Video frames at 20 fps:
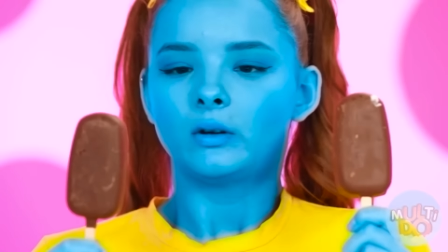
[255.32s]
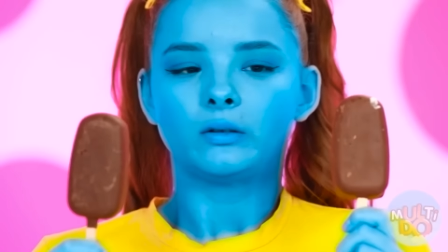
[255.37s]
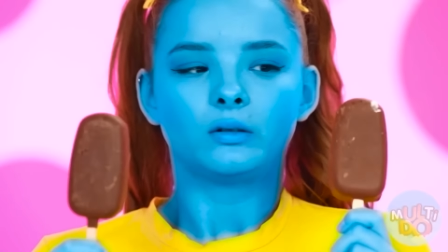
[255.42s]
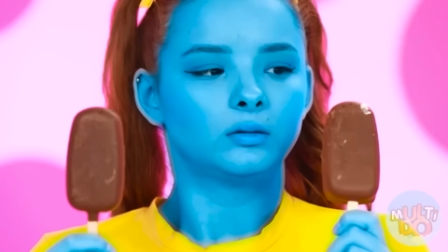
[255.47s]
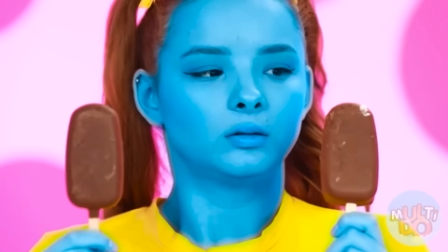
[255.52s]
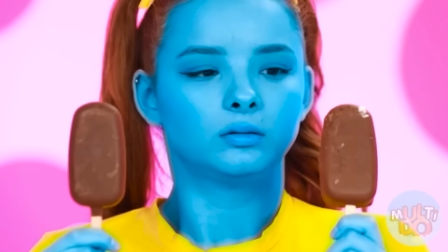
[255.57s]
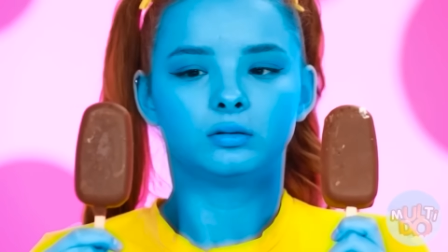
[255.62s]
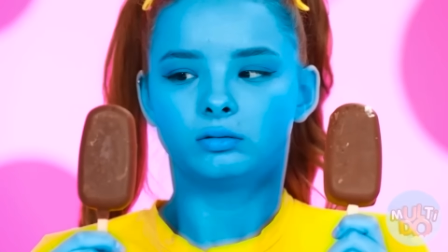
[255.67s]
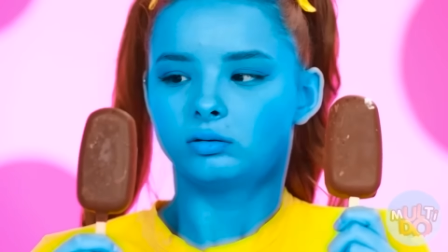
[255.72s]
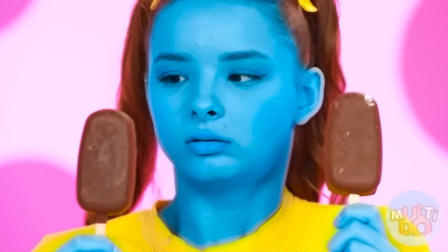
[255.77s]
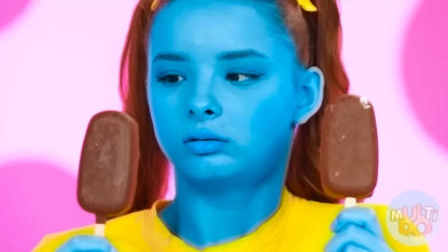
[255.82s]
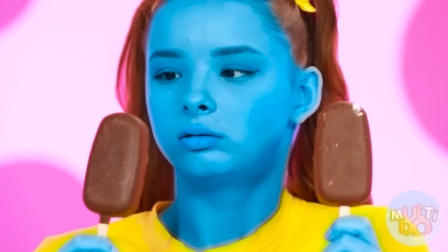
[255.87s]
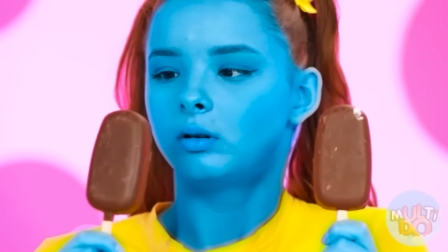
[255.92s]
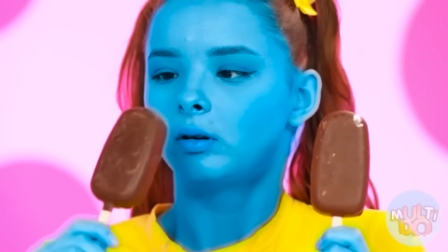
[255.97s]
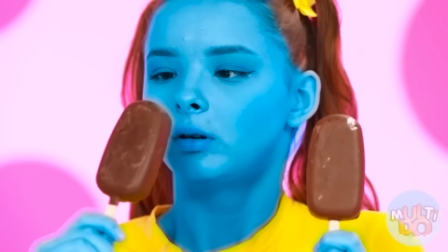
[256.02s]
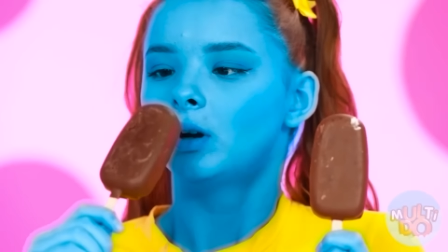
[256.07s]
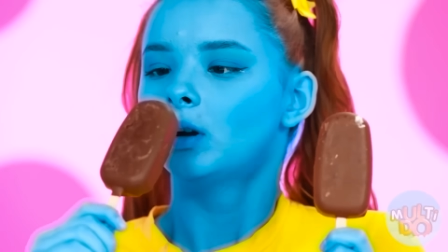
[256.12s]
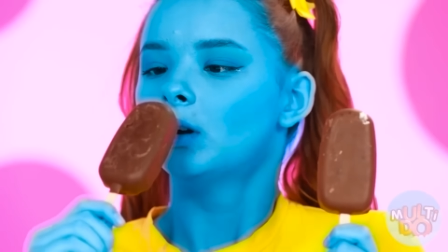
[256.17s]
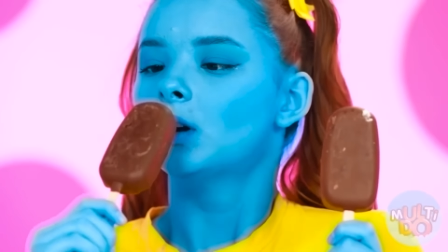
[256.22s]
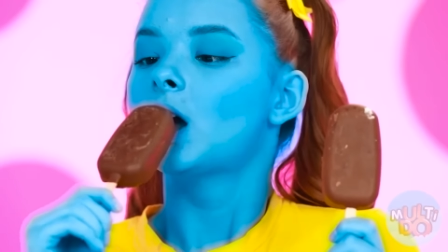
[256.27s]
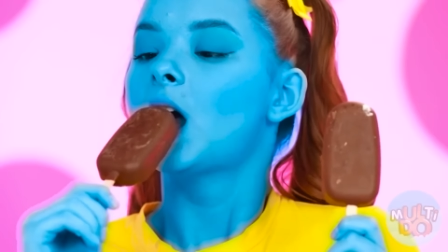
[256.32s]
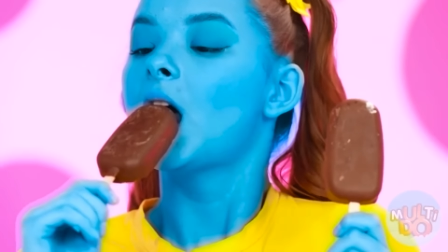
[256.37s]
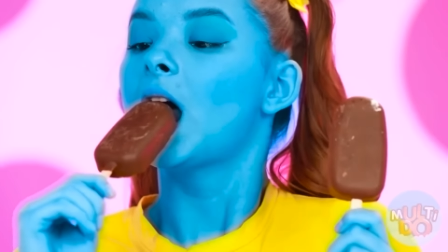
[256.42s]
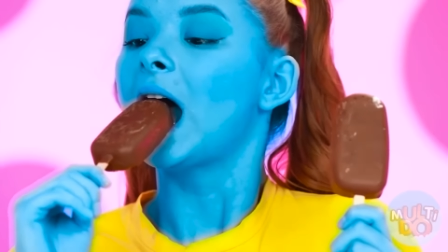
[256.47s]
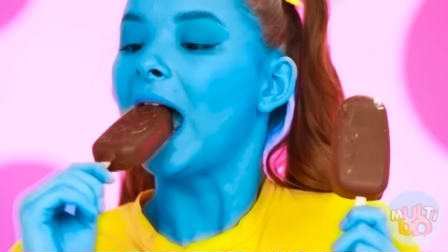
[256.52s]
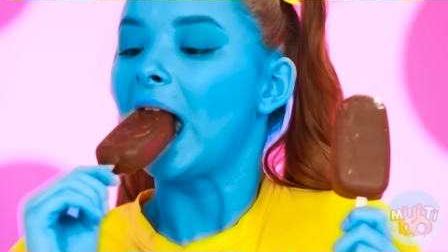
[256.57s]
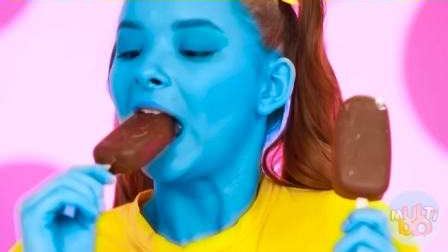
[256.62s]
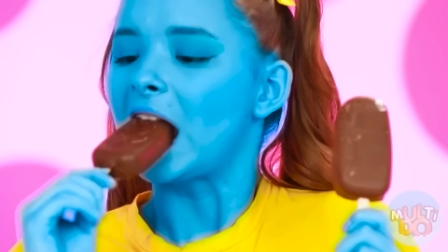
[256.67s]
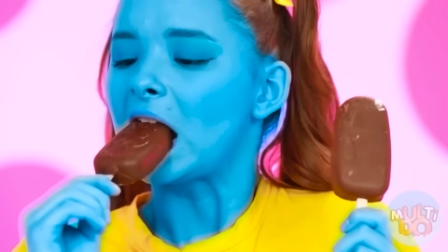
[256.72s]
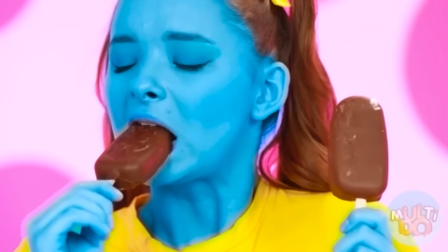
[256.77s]
I'm
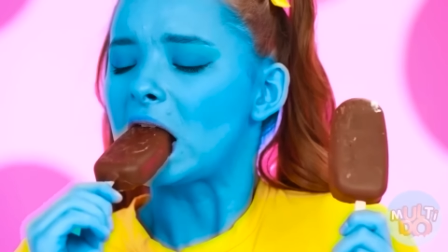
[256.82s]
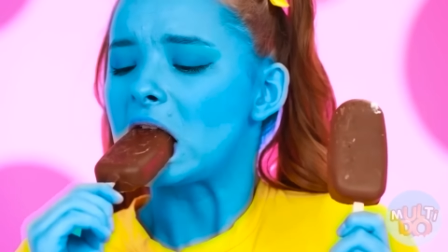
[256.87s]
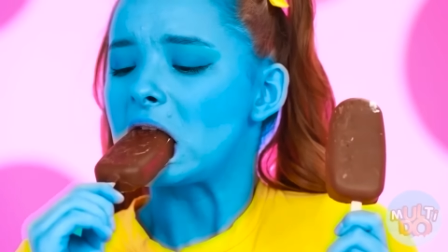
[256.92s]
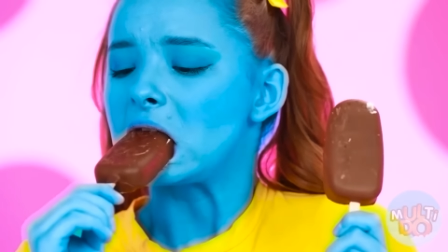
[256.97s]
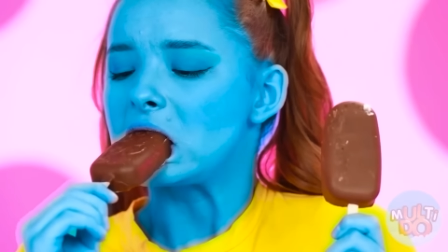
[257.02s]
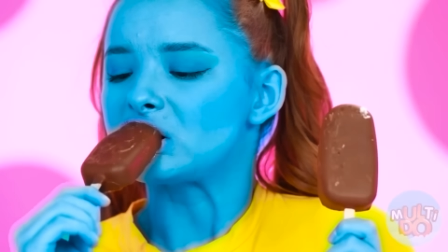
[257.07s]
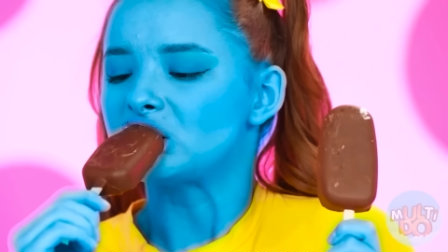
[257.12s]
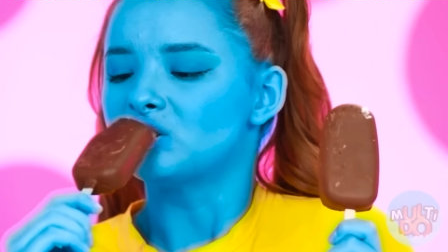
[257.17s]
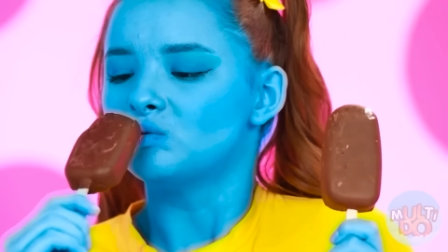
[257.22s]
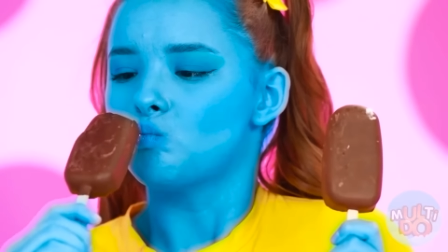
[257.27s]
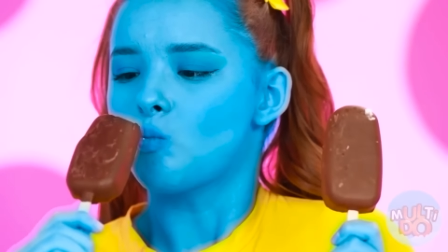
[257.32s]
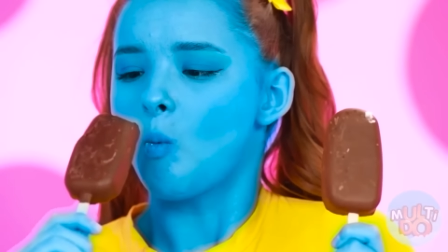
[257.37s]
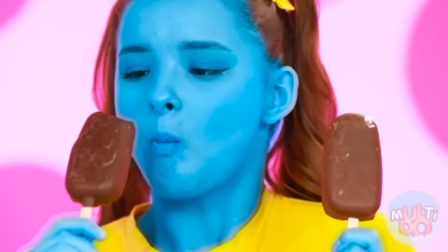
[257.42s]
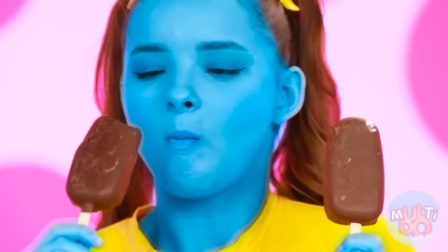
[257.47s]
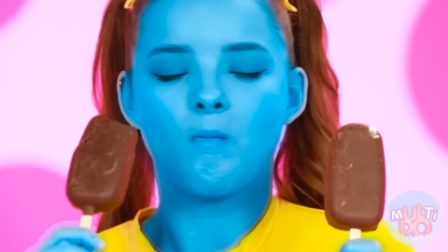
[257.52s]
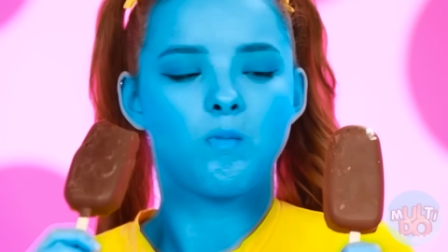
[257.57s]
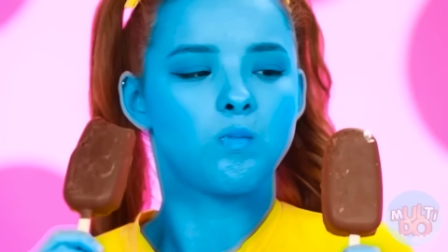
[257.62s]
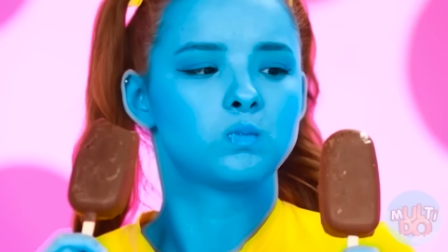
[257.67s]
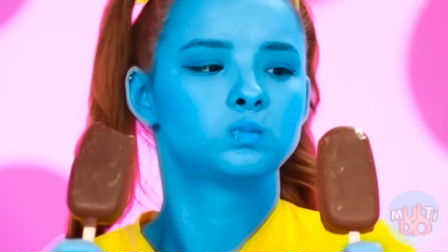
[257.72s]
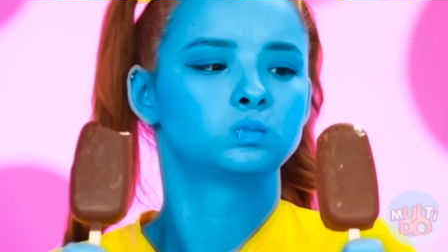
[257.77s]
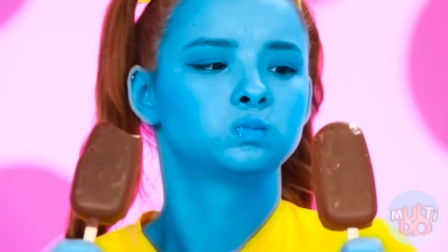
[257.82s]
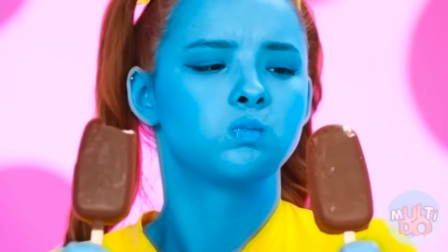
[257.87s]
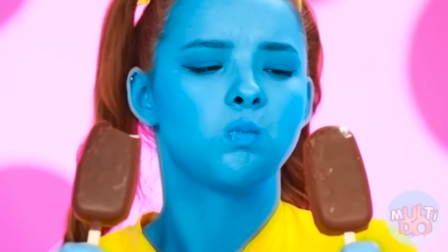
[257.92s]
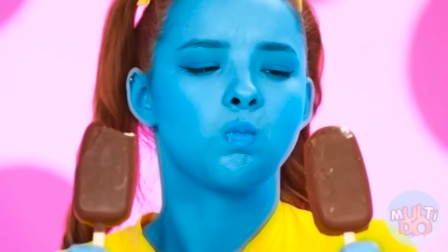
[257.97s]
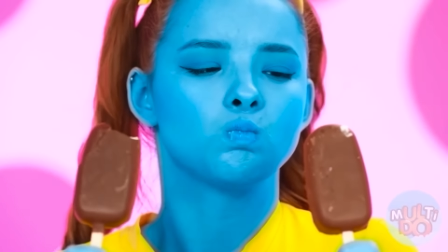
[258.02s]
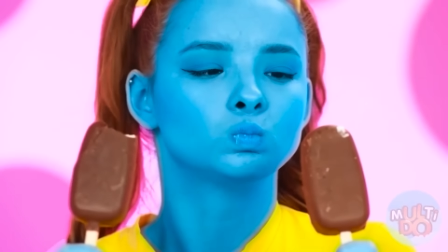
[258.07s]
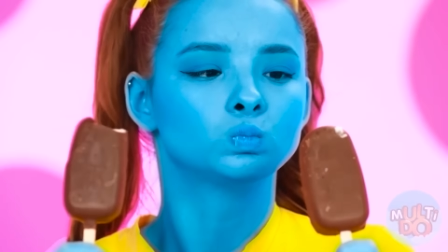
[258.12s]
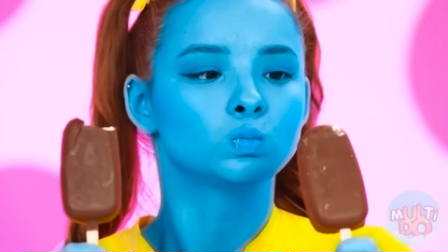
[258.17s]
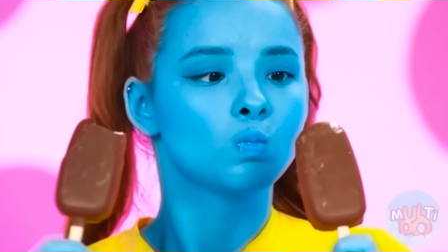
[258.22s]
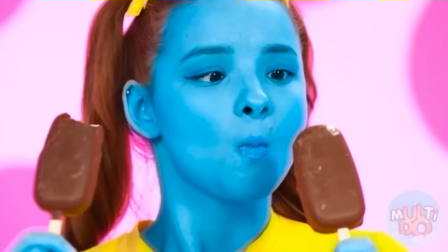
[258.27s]
getting too
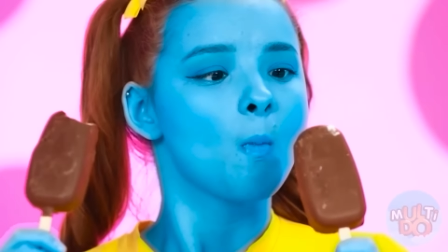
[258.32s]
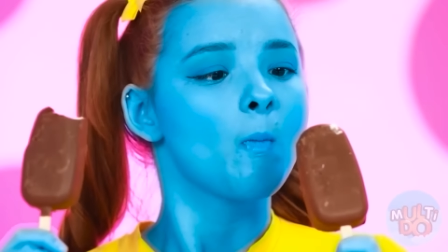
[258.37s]
cold.